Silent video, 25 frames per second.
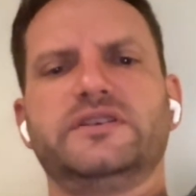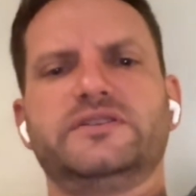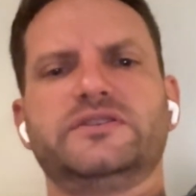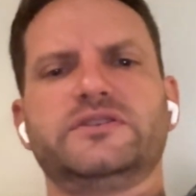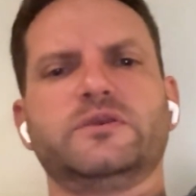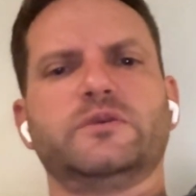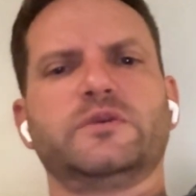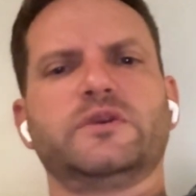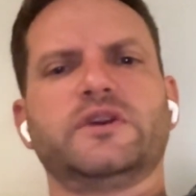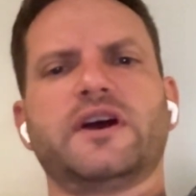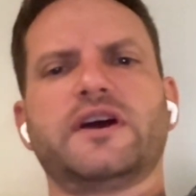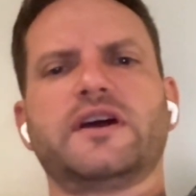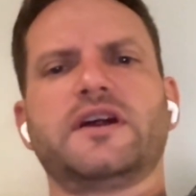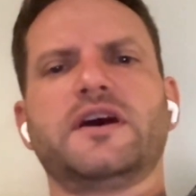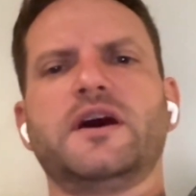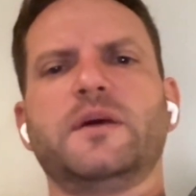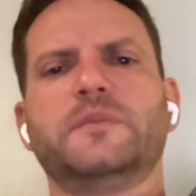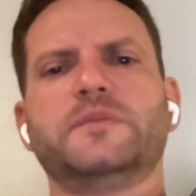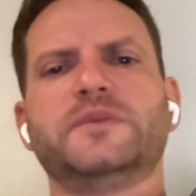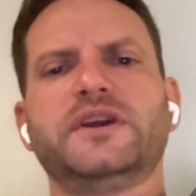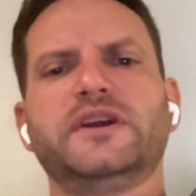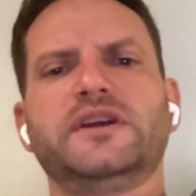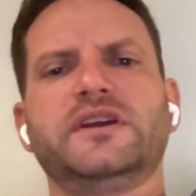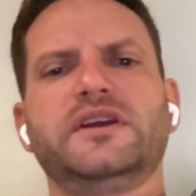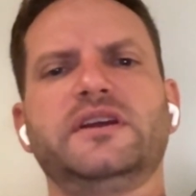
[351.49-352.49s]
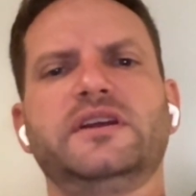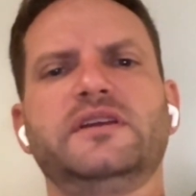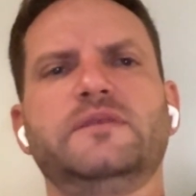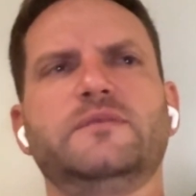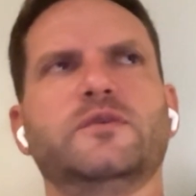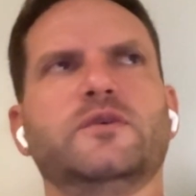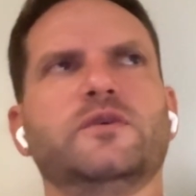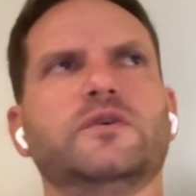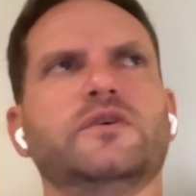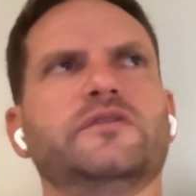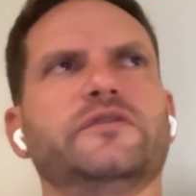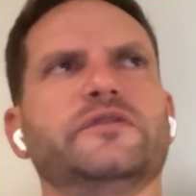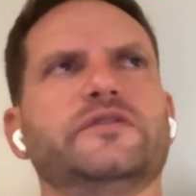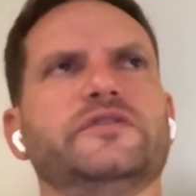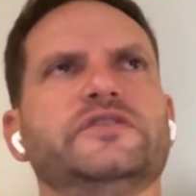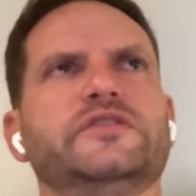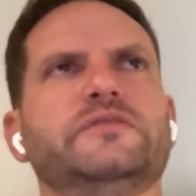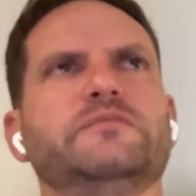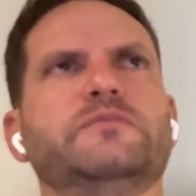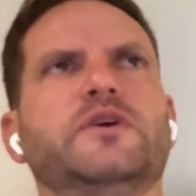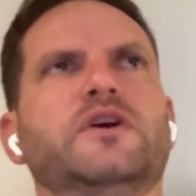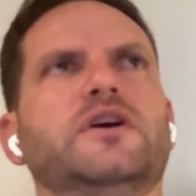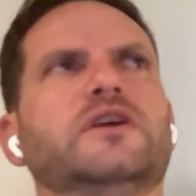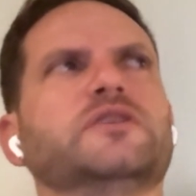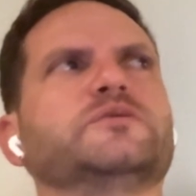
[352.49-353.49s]
So we're not going to update anymore. If there's any
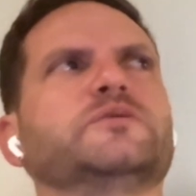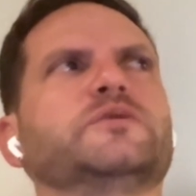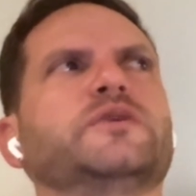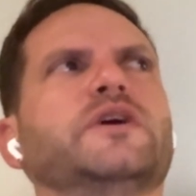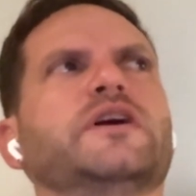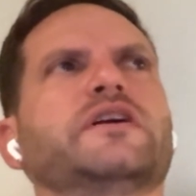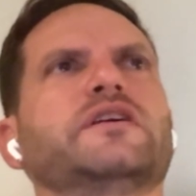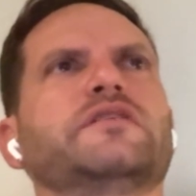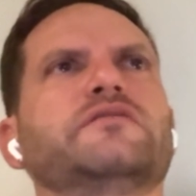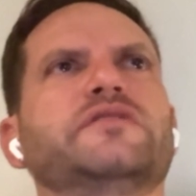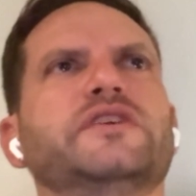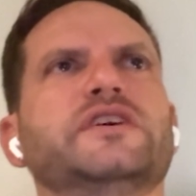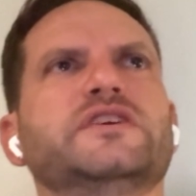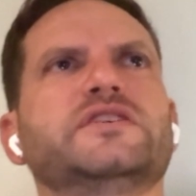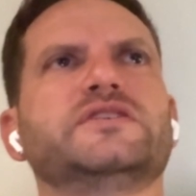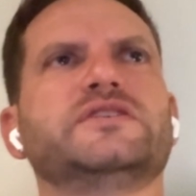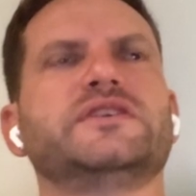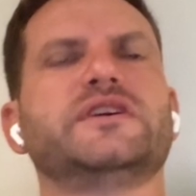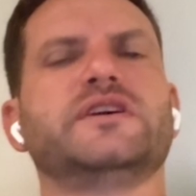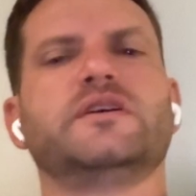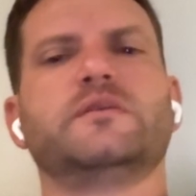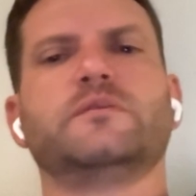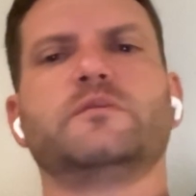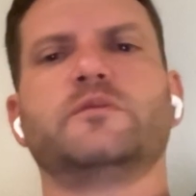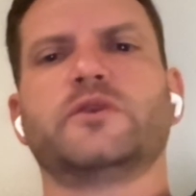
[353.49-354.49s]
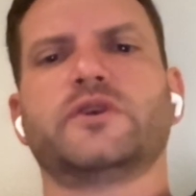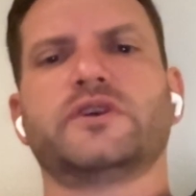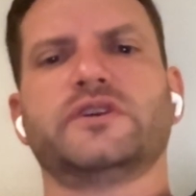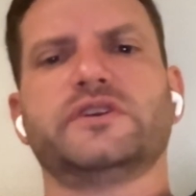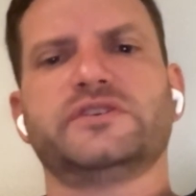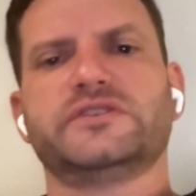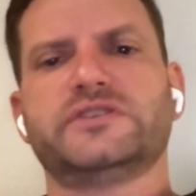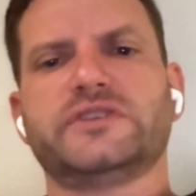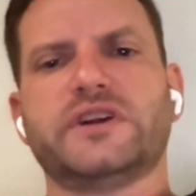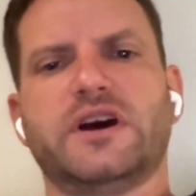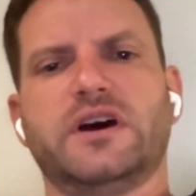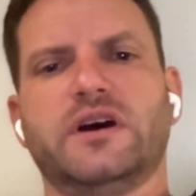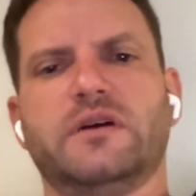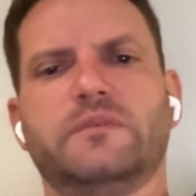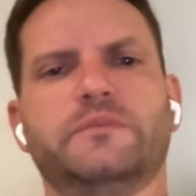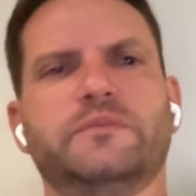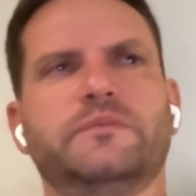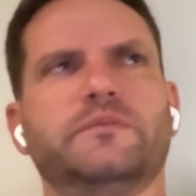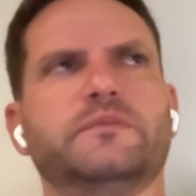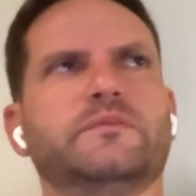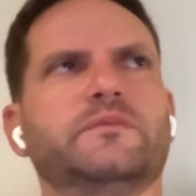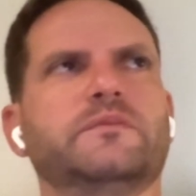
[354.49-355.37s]
bugs, we're not going to fix them. We're going to stop,